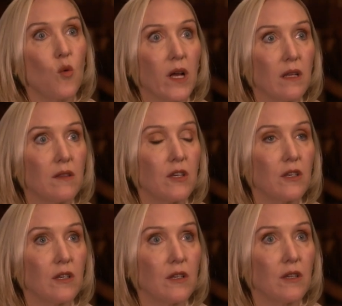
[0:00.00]
Well,
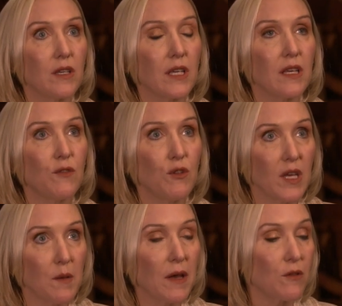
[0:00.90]
the, if you
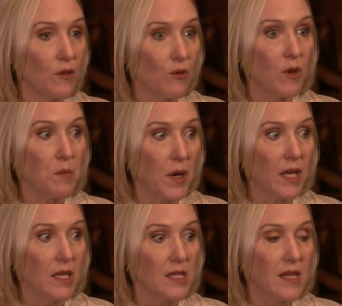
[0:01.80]
think about the three
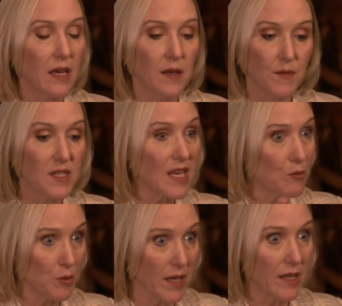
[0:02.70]
buckets, the, the
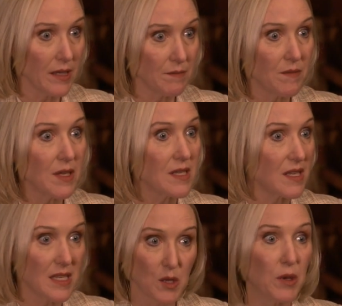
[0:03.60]
stable bucket right.
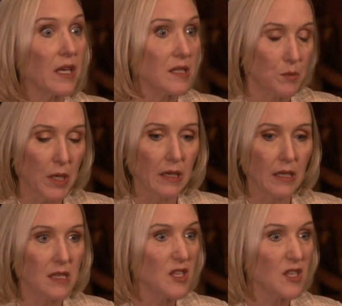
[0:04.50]
is, is the biggest bucket.